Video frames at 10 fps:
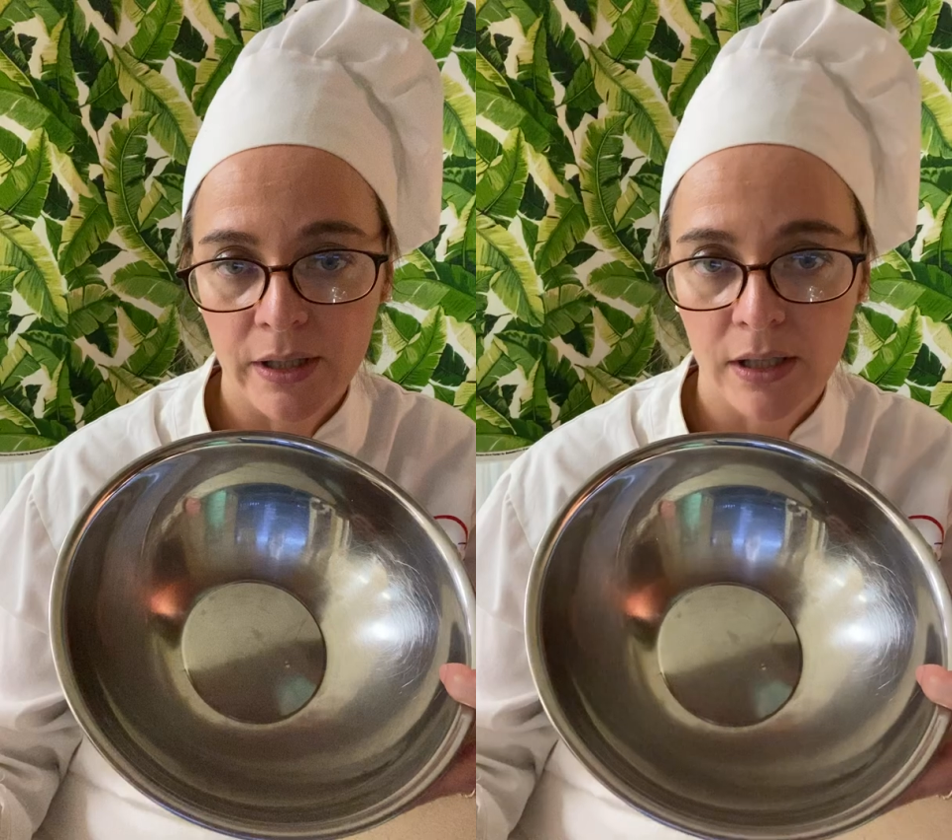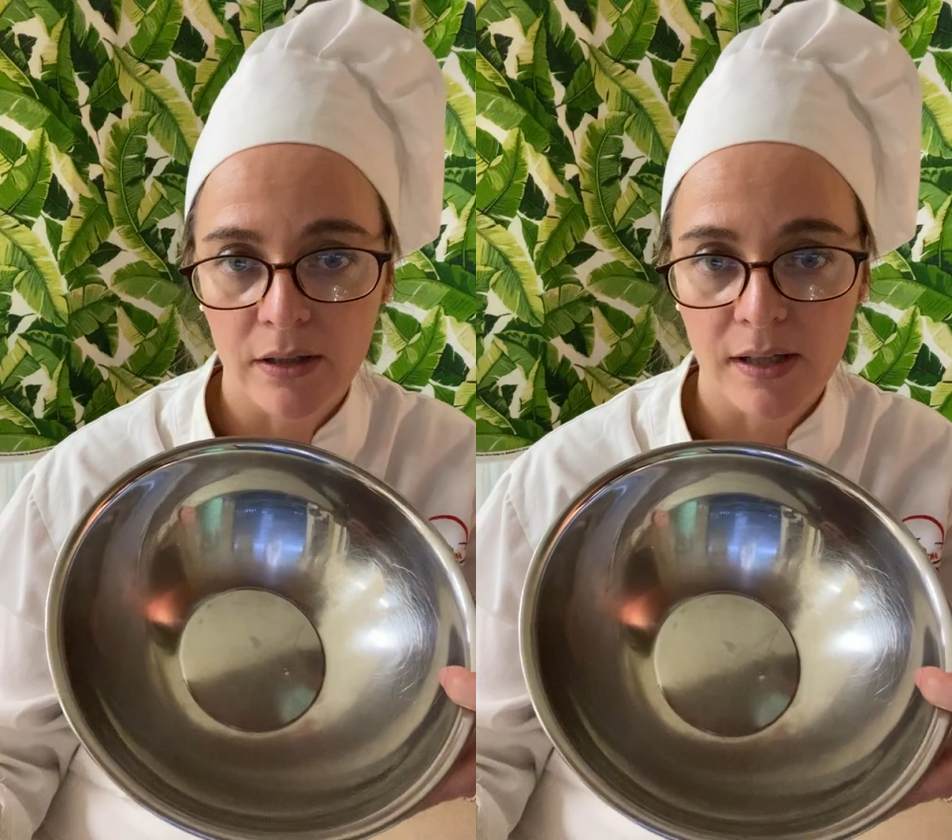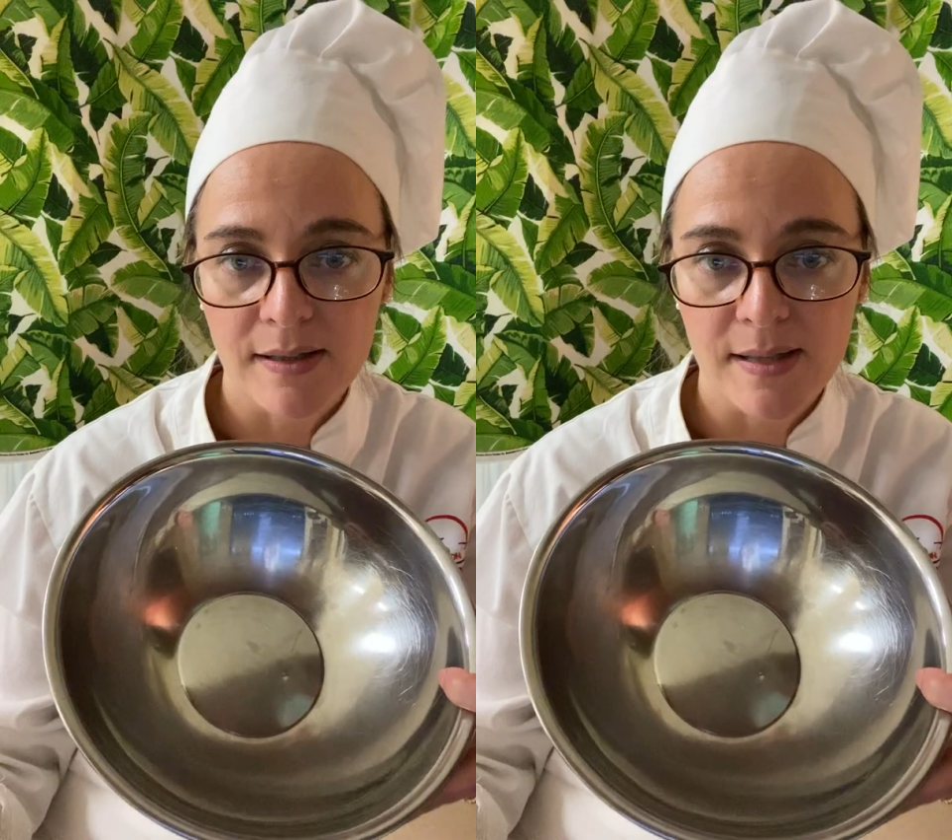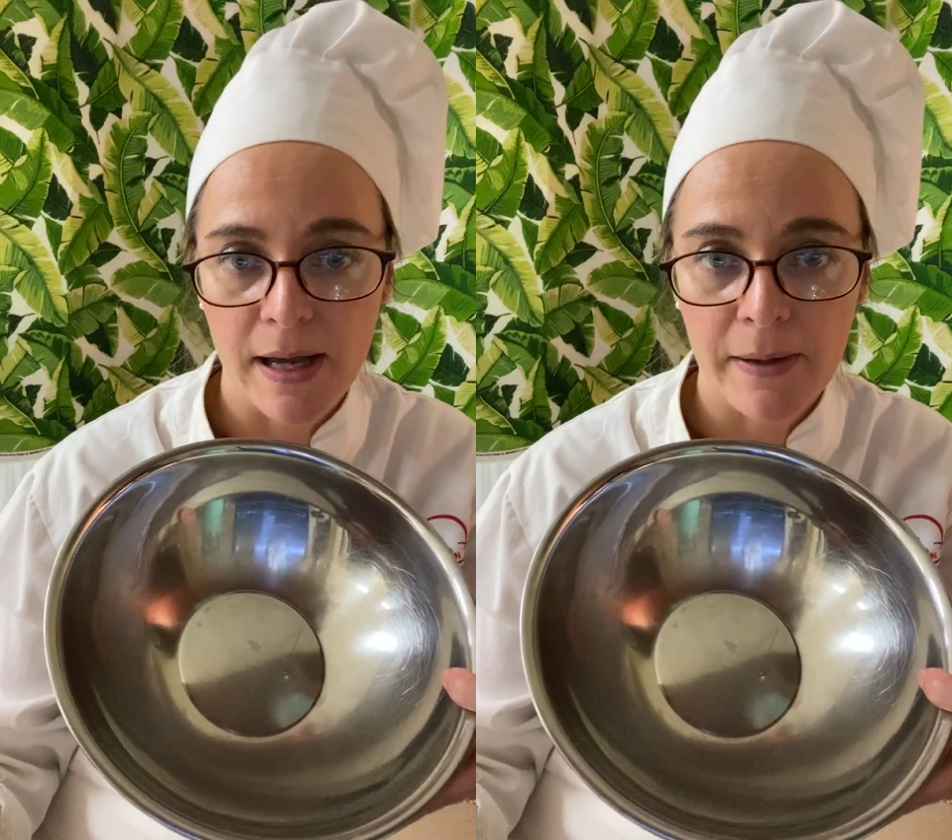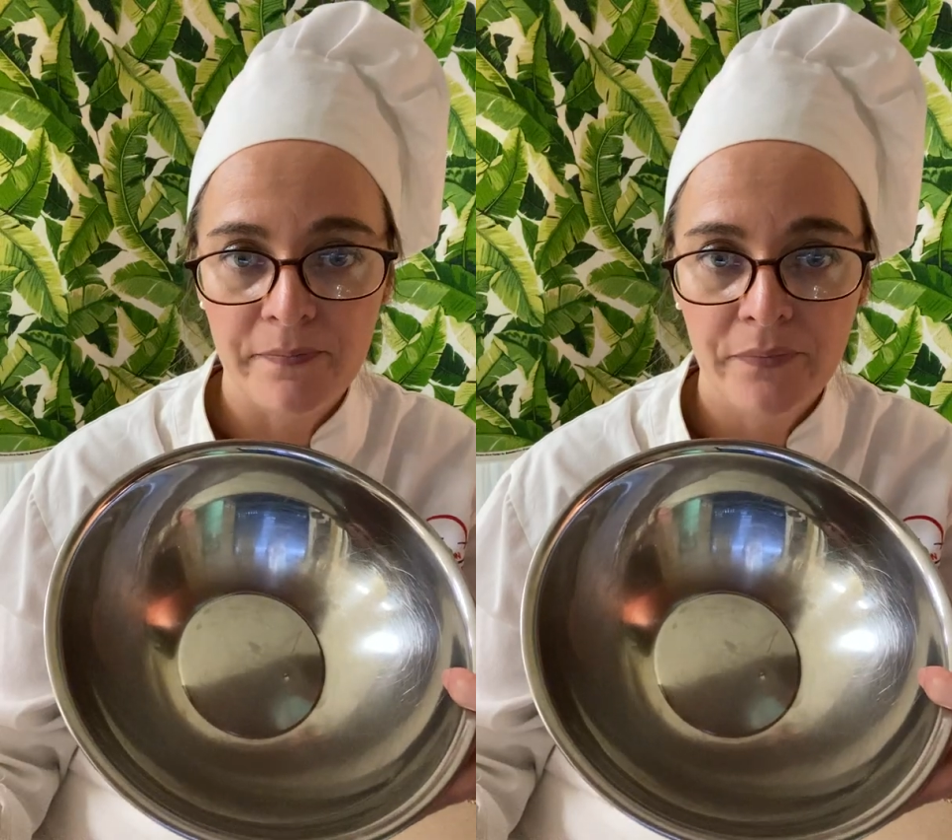in here, let's
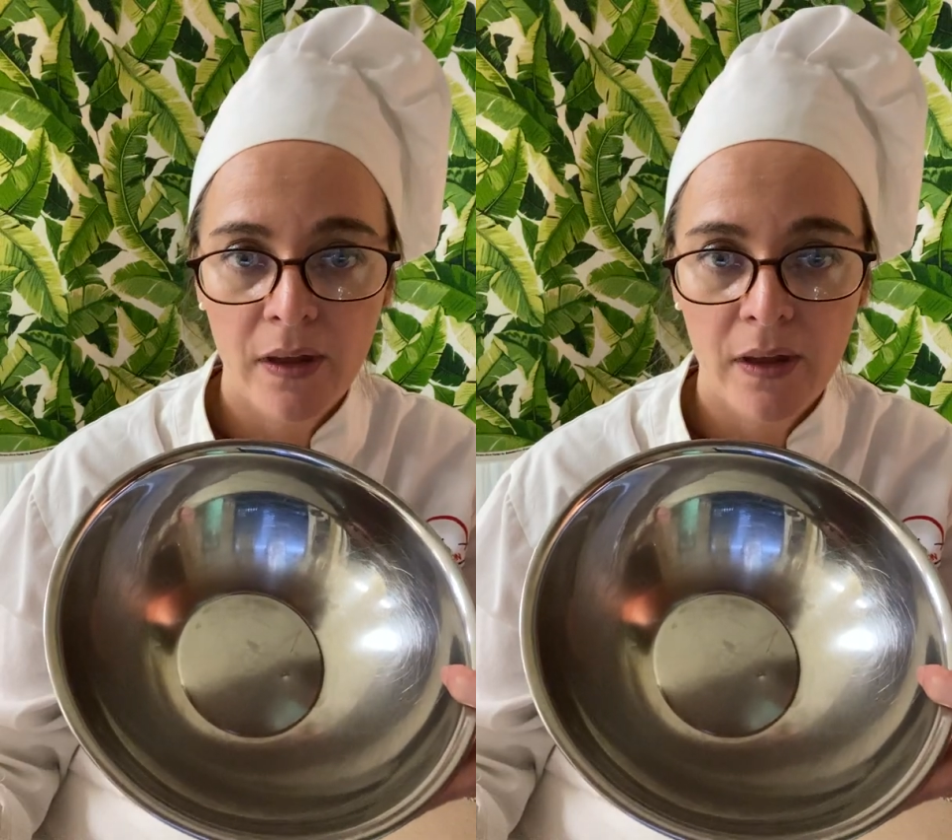say,